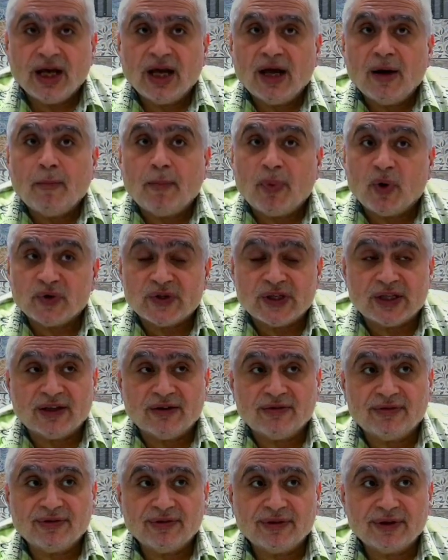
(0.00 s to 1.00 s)
positive.
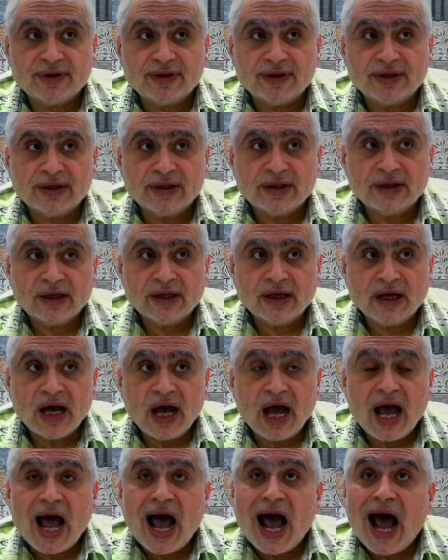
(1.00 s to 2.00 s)

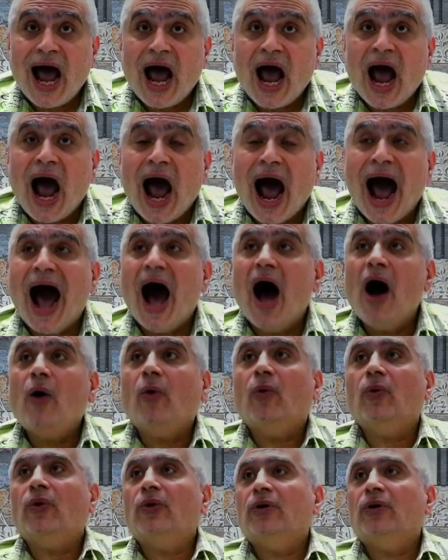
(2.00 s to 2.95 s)
How?